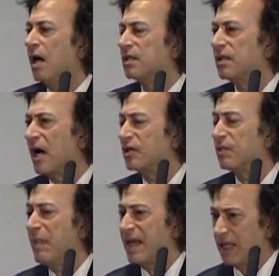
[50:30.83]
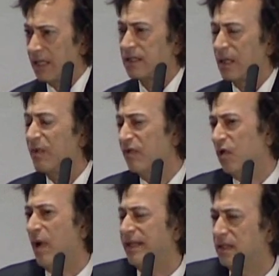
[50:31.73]
starts making some of the
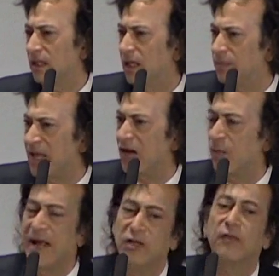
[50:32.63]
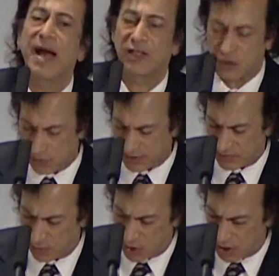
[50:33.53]
great piano manufacturers of
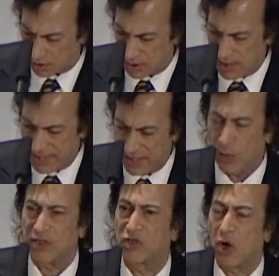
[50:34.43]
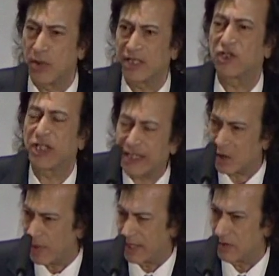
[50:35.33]
the world. It was Jonas
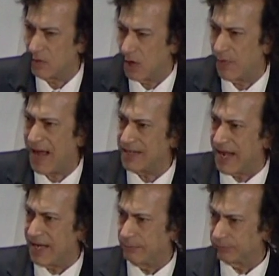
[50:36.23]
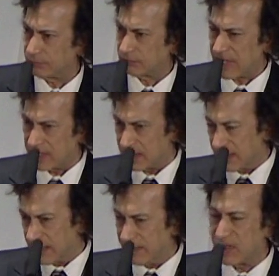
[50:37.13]
Chickering, you know that name. It
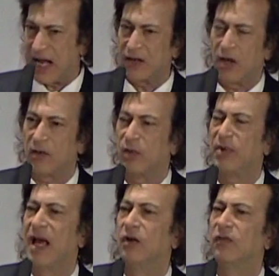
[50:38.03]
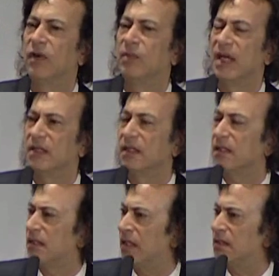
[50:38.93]
still lives on, although the piano firm doesn't
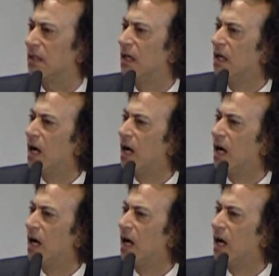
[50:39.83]
exist.